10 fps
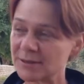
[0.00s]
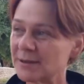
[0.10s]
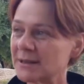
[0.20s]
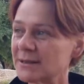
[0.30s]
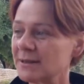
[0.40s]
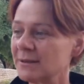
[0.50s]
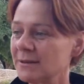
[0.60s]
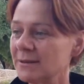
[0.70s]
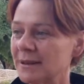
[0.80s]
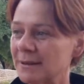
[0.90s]
It took us to
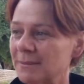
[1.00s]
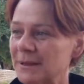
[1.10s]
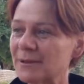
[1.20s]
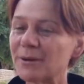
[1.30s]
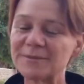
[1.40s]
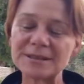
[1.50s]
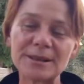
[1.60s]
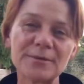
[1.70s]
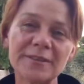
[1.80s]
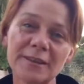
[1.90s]
do that, but
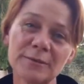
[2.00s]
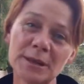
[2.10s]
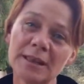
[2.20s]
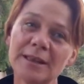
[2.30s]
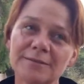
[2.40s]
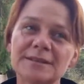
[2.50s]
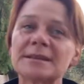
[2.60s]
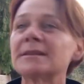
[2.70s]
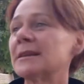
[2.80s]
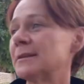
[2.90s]
obviously we
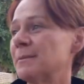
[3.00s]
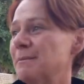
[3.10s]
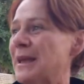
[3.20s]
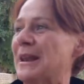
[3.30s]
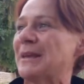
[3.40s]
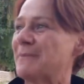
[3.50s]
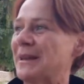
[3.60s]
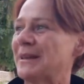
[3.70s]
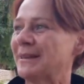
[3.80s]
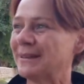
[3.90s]
visited many
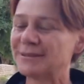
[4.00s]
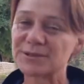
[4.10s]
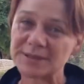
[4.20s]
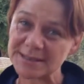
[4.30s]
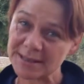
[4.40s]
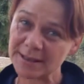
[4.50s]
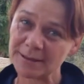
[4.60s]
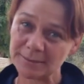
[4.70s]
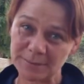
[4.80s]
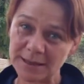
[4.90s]
interesting
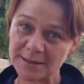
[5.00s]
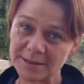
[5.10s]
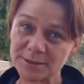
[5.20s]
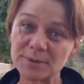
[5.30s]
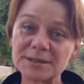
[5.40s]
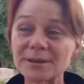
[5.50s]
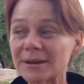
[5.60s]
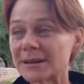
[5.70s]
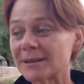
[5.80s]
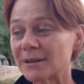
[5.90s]
places. We
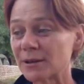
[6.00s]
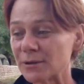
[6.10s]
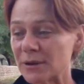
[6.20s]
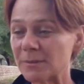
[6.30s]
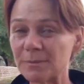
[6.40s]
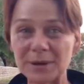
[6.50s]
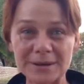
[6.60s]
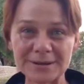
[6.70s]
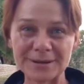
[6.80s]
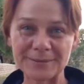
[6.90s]
started in the Kruger
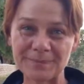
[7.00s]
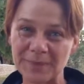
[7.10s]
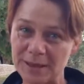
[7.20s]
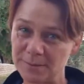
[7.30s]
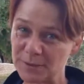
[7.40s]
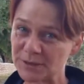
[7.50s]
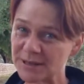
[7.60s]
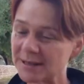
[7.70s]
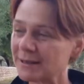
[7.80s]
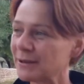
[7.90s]
Park, a
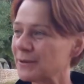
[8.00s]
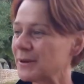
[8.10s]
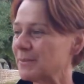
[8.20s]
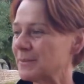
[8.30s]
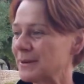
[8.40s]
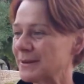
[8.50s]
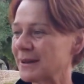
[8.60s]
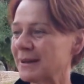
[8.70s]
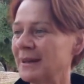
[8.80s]
project in the Kruger Park,